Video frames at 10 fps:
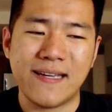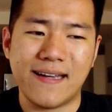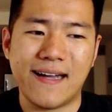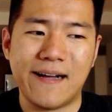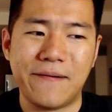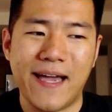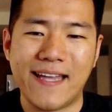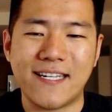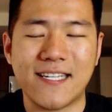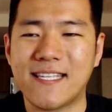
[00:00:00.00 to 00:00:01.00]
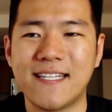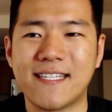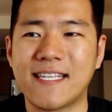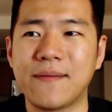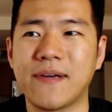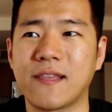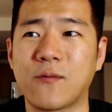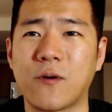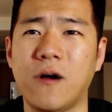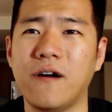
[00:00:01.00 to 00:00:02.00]
And it just didn't seem like there
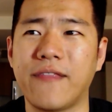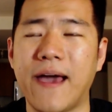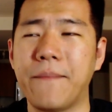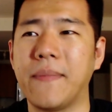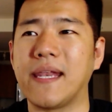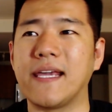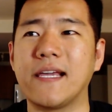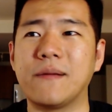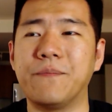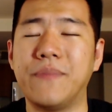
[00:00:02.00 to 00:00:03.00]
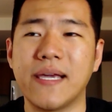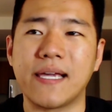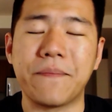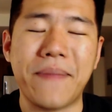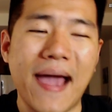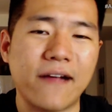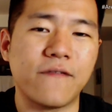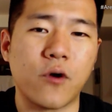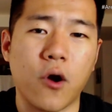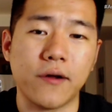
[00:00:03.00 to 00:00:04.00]
were all that many big,
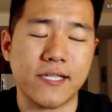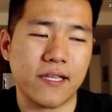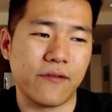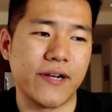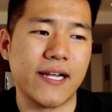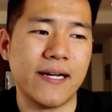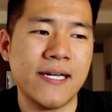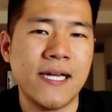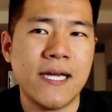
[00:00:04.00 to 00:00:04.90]
impactful cards in the arena.